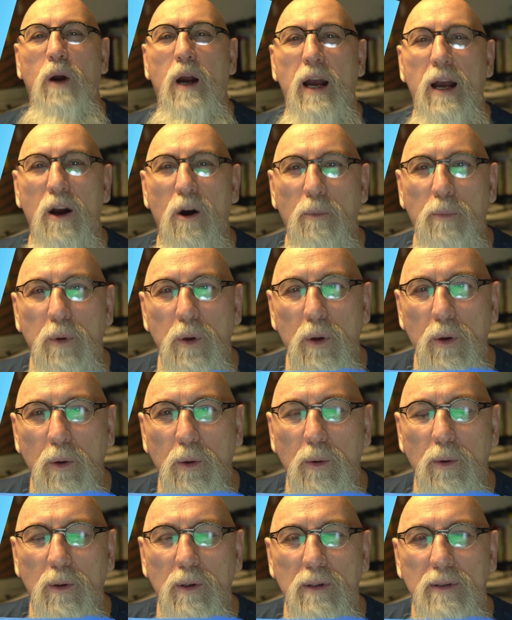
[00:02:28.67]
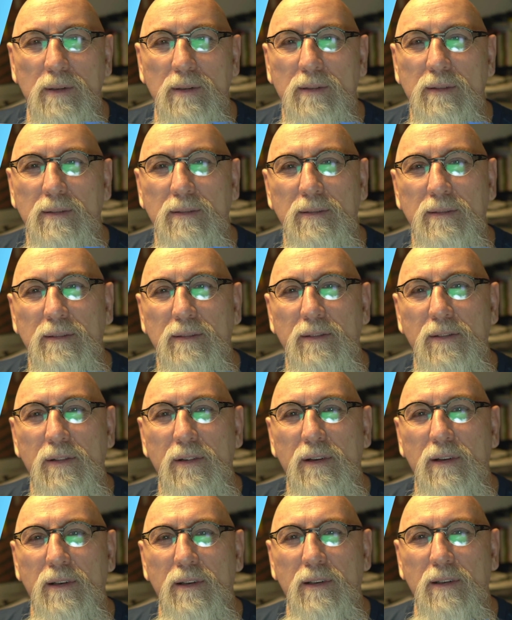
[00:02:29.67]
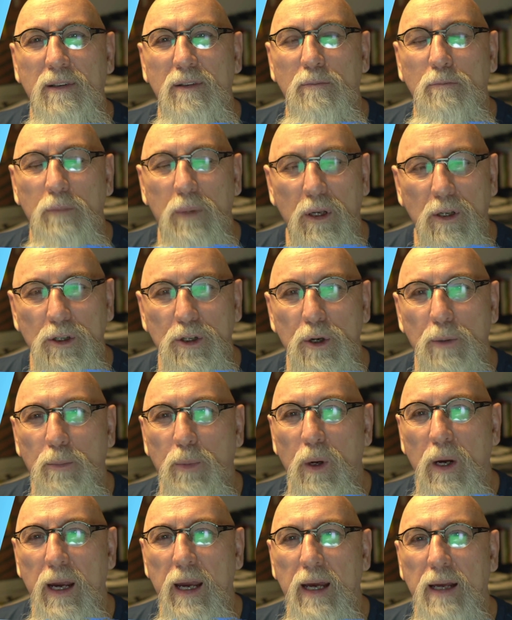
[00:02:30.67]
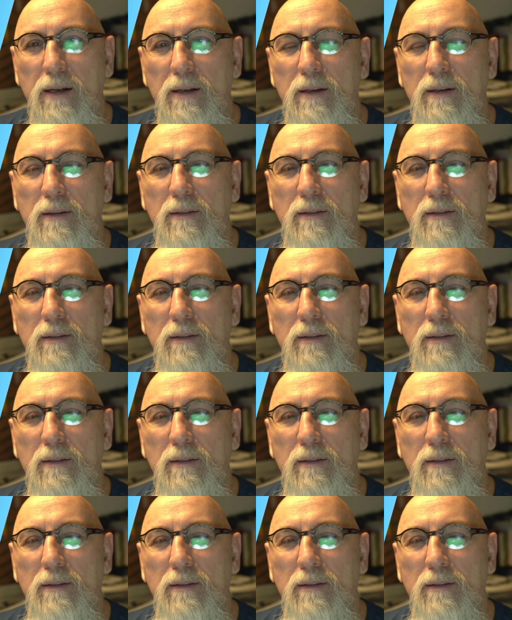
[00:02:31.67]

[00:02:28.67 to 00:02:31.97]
I help you build your brand